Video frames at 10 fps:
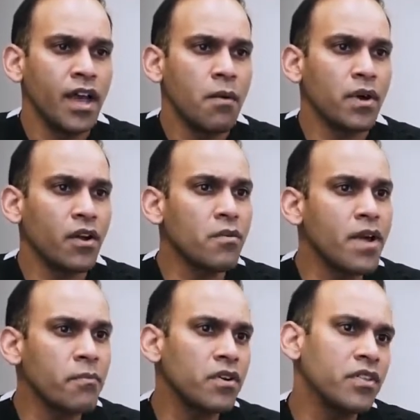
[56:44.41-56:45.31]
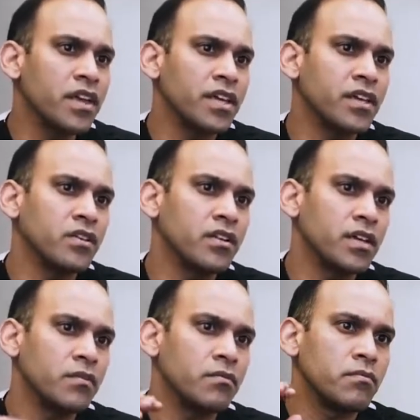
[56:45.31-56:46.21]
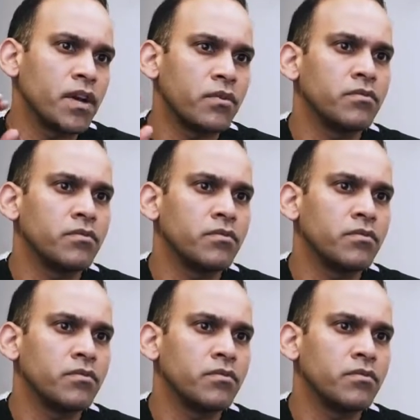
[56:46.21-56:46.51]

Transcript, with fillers: But I remember that in my